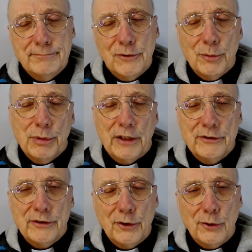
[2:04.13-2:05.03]
You're blessed
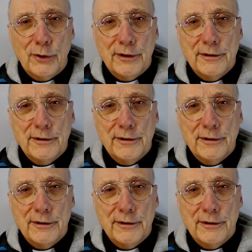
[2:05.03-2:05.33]
in the Lord.